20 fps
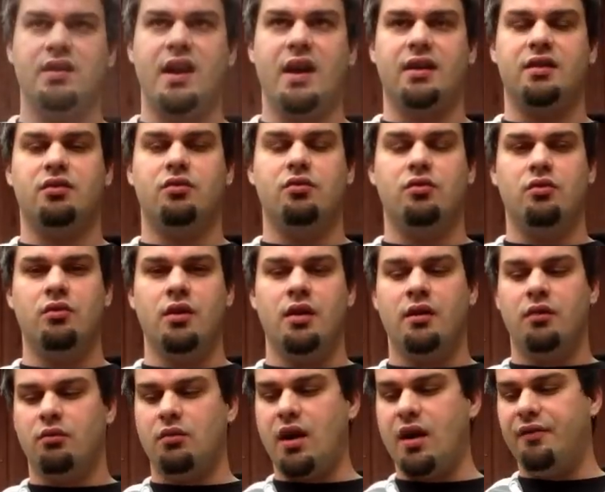tactical
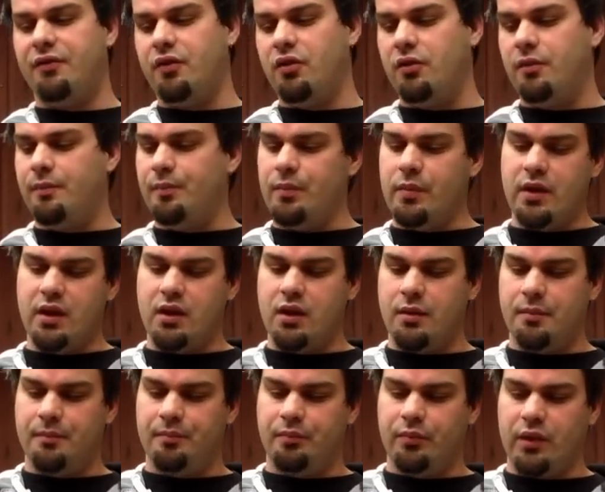rifle.
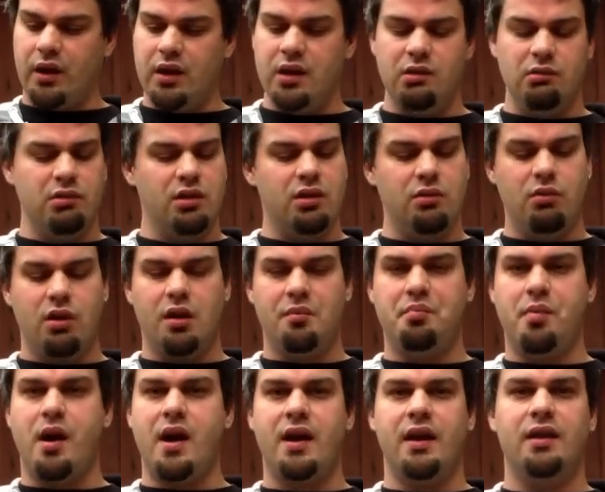I didn't really want
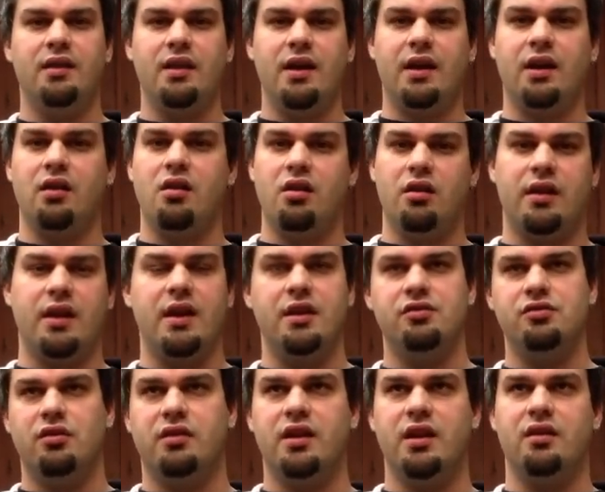to buy like an
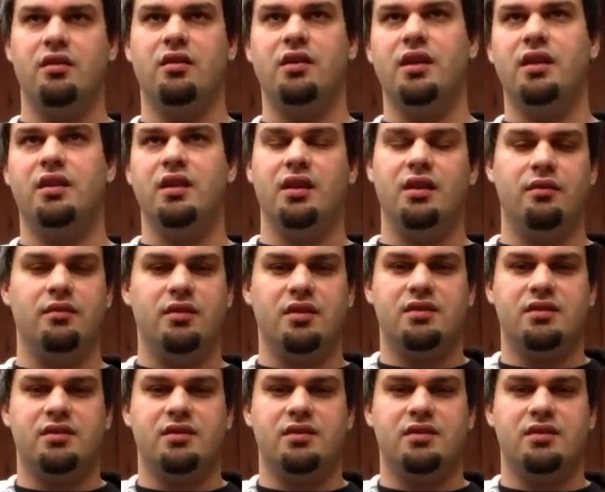Archangel kit or anything.